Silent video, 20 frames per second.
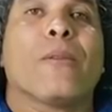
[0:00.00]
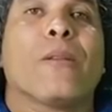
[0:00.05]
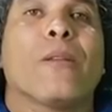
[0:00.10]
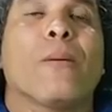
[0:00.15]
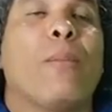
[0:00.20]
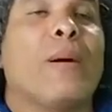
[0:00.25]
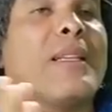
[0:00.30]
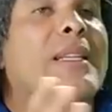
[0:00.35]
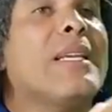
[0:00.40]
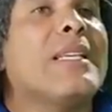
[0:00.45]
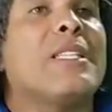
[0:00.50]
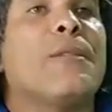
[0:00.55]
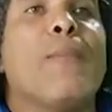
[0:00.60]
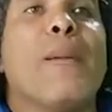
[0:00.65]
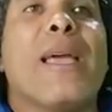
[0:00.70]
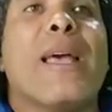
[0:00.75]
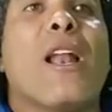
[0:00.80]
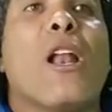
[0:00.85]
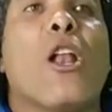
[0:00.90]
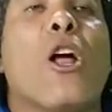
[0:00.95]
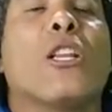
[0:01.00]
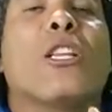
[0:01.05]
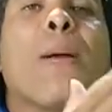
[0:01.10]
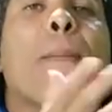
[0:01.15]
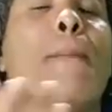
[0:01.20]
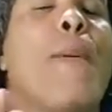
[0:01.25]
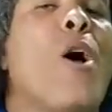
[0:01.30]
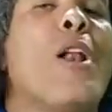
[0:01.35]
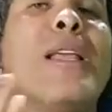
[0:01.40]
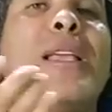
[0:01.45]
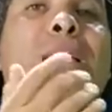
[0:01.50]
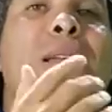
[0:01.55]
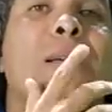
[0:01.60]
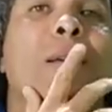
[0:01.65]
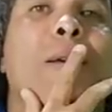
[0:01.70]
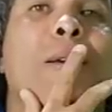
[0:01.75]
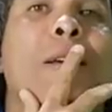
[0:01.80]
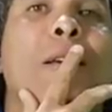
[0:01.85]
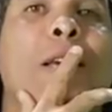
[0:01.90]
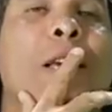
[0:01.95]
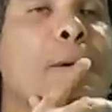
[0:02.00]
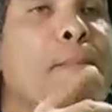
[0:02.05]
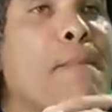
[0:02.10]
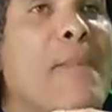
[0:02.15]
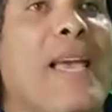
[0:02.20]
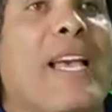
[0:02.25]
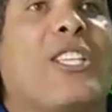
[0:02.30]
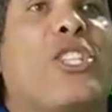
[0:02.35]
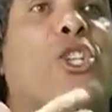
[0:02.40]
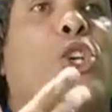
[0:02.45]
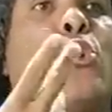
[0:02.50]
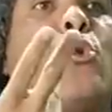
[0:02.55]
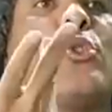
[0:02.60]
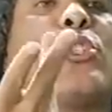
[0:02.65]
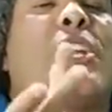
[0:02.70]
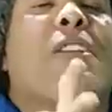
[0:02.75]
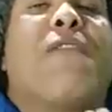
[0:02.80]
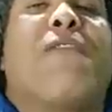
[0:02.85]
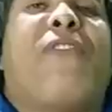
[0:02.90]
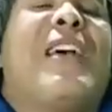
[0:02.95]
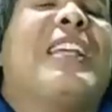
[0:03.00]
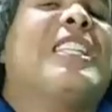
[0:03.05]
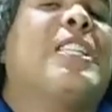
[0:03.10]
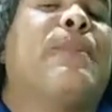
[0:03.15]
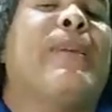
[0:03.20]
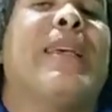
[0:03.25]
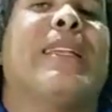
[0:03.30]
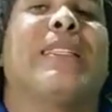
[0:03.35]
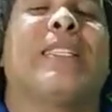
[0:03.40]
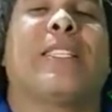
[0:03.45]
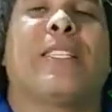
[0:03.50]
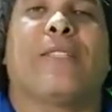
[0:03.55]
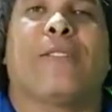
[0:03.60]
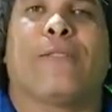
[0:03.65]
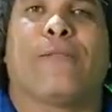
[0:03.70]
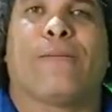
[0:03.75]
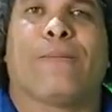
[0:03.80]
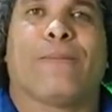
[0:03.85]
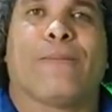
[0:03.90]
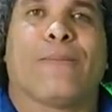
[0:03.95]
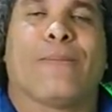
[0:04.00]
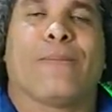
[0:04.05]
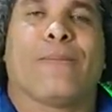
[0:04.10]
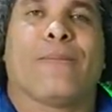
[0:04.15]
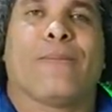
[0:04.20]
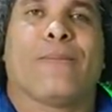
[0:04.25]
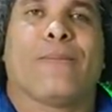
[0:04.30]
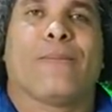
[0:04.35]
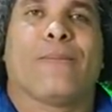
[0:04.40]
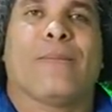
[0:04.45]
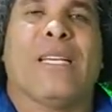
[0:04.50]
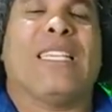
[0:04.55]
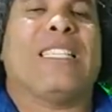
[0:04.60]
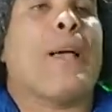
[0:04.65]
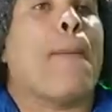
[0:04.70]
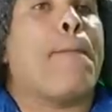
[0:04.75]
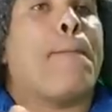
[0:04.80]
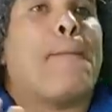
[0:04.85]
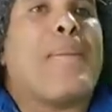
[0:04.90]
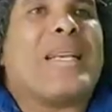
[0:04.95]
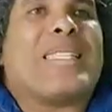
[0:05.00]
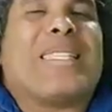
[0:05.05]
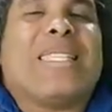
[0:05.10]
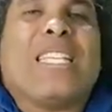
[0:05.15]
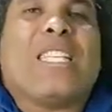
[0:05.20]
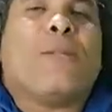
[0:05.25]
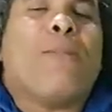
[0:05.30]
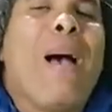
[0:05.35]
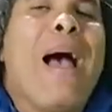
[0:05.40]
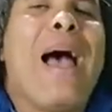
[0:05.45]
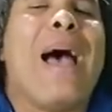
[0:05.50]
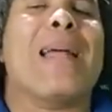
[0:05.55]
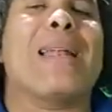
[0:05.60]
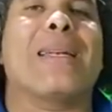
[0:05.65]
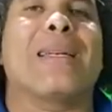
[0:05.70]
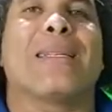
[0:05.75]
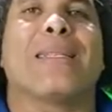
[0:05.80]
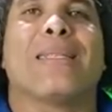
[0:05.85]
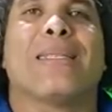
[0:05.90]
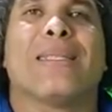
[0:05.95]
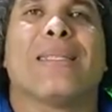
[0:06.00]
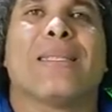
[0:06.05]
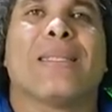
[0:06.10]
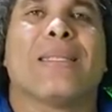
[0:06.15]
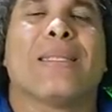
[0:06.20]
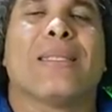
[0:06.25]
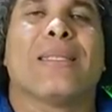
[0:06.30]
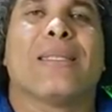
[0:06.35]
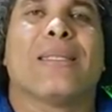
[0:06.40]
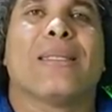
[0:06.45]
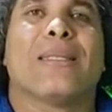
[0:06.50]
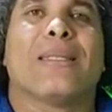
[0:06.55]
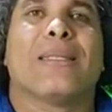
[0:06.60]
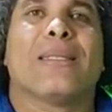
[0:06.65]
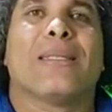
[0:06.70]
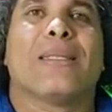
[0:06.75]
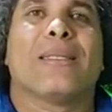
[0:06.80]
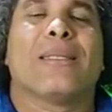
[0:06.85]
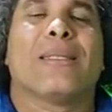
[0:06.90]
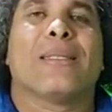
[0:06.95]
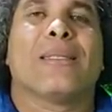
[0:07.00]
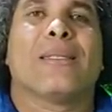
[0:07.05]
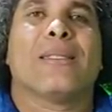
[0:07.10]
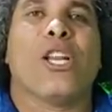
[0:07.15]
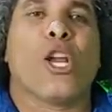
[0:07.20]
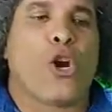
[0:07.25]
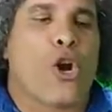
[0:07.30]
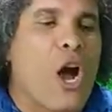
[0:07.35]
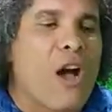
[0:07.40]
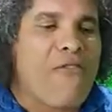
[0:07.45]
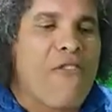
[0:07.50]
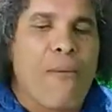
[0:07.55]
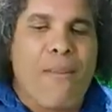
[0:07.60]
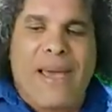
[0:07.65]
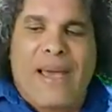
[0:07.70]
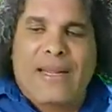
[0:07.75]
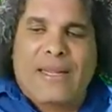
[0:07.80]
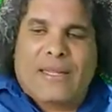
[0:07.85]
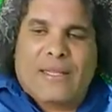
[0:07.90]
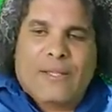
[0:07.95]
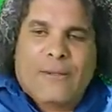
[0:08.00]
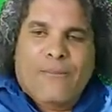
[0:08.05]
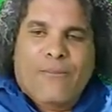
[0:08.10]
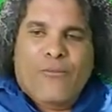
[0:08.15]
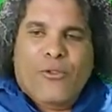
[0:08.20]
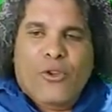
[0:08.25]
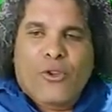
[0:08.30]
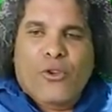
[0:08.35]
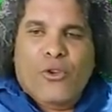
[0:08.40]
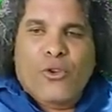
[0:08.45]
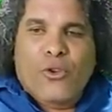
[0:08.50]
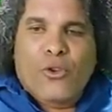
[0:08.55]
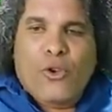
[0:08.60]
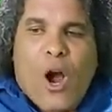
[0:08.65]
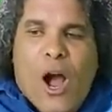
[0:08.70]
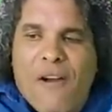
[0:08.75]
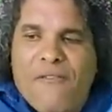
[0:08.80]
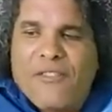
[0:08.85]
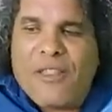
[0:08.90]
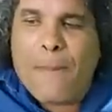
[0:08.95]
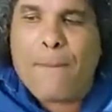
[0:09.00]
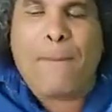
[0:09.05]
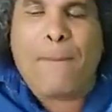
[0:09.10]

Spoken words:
but he's made a lot of money. He makes huge investments. He's a businessman. The government of the